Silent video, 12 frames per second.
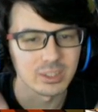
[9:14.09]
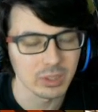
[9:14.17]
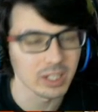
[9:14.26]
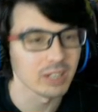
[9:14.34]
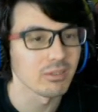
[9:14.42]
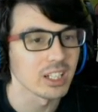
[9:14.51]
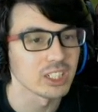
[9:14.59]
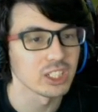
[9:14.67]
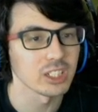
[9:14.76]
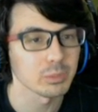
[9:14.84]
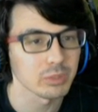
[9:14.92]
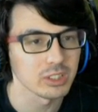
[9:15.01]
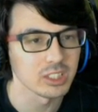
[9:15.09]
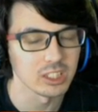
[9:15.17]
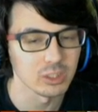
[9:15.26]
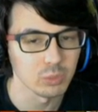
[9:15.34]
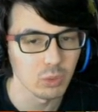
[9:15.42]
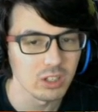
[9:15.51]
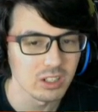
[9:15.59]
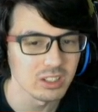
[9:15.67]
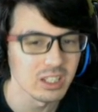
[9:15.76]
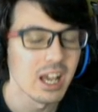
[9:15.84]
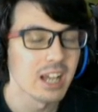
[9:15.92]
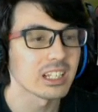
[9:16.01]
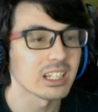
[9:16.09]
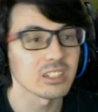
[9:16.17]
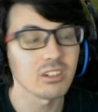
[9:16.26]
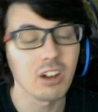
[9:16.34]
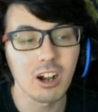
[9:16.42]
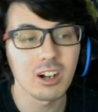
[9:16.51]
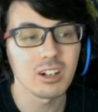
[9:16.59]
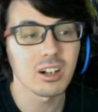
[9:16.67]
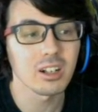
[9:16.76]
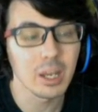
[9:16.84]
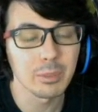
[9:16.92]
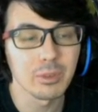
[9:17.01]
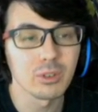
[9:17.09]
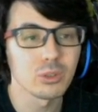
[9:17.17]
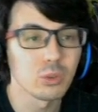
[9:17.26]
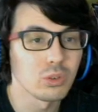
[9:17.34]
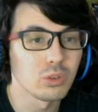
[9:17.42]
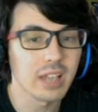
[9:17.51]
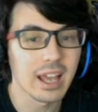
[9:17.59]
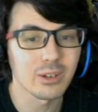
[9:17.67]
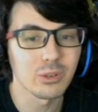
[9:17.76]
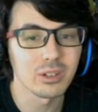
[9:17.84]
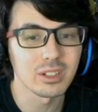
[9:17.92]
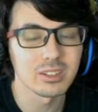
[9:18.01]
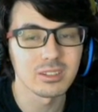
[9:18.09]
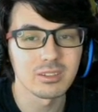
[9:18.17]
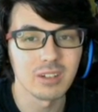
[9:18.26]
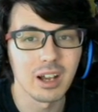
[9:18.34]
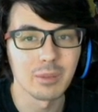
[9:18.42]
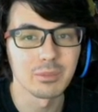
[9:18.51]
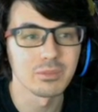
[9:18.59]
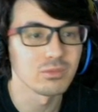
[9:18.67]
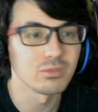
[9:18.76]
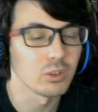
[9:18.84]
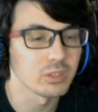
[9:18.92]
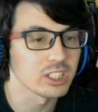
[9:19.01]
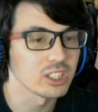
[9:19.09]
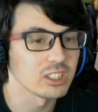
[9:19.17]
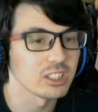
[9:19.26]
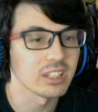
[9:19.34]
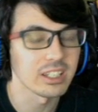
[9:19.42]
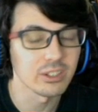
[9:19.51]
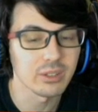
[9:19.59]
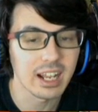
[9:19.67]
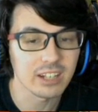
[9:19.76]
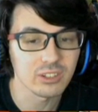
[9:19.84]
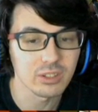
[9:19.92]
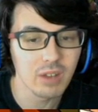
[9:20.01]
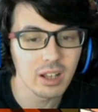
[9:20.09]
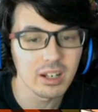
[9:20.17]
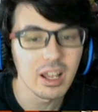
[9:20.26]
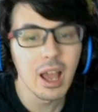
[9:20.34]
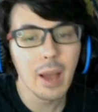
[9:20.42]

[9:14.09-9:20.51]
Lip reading: we're going to run just Prodigious Warriors because there are a couple cool category rotations here that you can actually run.